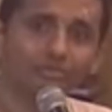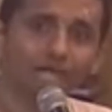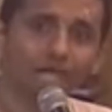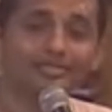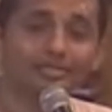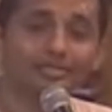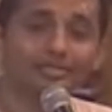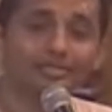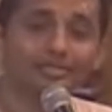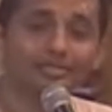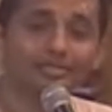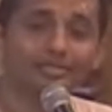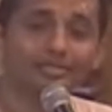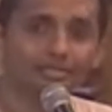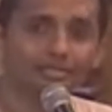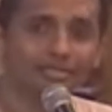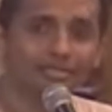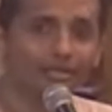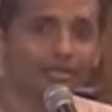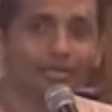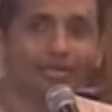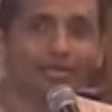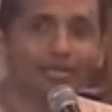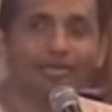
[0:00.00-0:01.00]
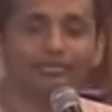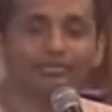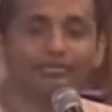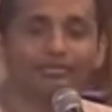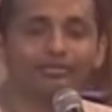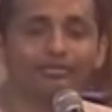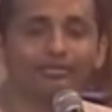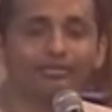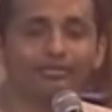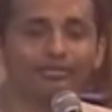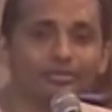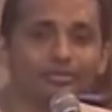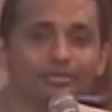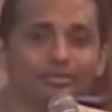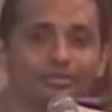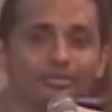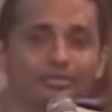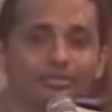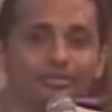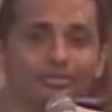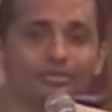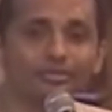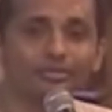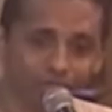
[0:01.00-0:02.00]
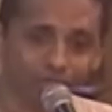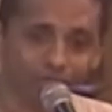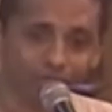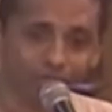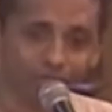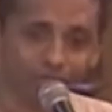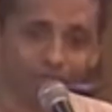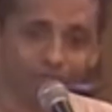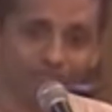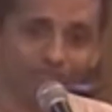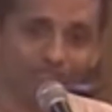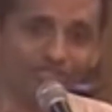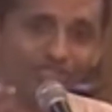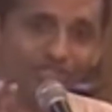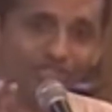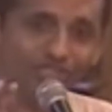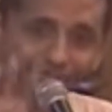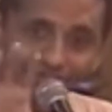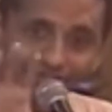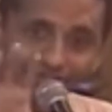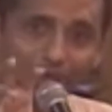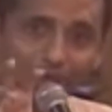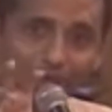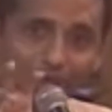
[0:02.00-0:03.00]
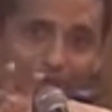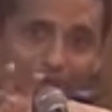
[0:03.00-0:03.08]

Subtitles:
Actually, in the same line, whatever Chaitanya